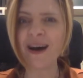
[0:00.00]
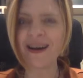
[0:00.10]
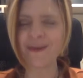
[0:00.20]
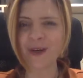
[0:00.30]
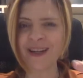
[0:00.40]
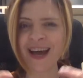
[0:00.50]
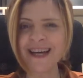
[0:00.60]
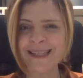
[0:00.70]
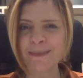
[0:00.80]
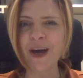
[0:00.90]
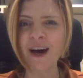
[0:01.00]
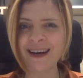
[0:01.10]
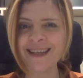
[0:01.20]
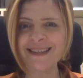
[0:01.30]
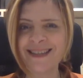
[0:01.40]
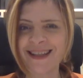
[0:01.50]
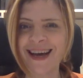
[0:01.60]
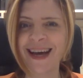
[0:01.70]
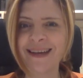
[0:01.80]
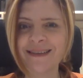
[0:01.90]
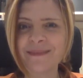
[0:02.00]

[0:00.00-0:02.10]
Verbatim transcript: what lies behind that